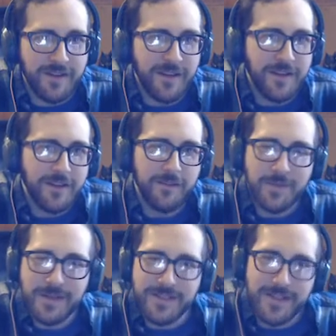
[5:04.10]
You don't have
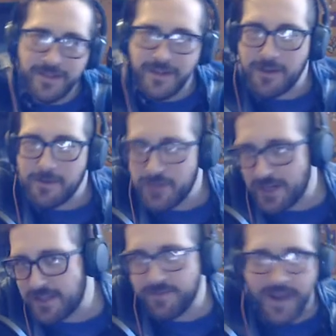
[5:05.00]
to be sitting there
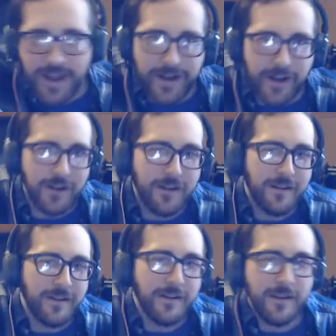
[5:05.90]
objectifying her,
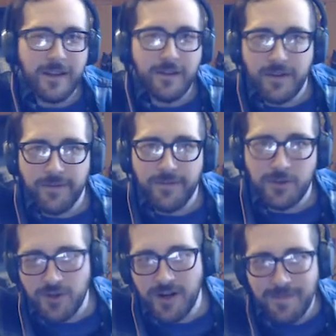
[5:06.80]
even if
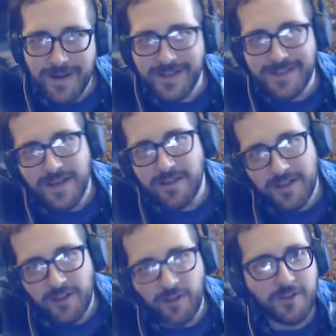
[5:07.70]
you're trying to make it sound
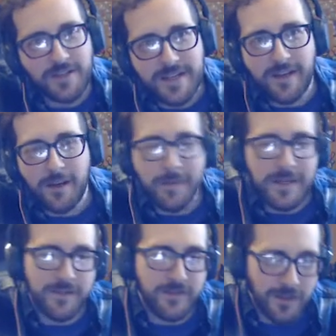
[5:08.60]
like you're critiquing a
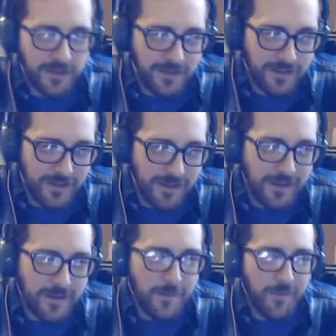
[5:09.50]
piece of art.
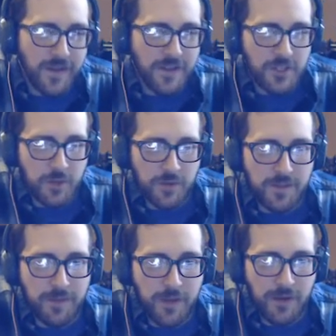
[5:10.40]
She was
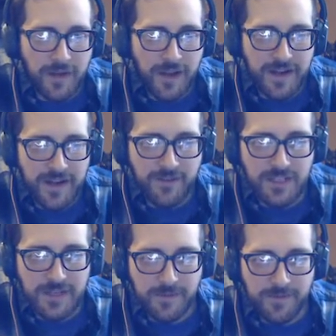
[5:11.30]
a beauty I had never
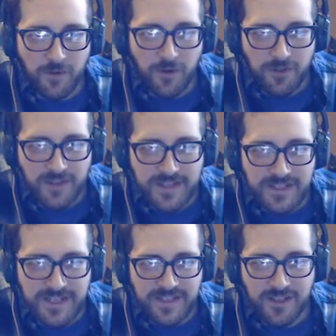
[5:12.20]
seen before. These
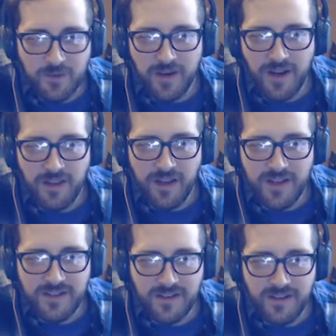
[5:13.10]
details were not
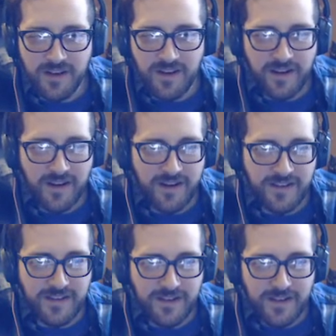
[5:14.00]
lost on Anita, and
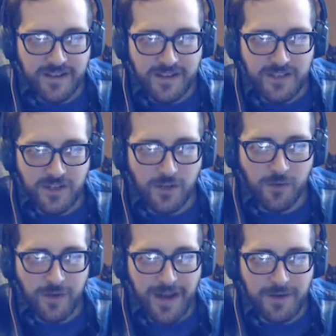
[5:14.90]
I saw
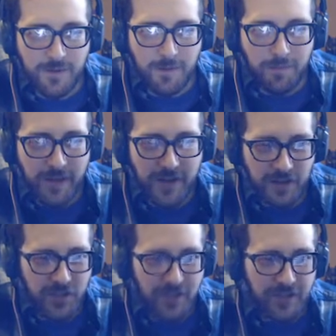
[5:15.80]
her react with a
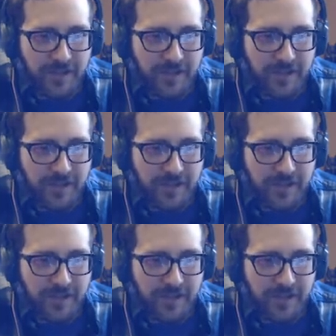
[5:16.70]
blush.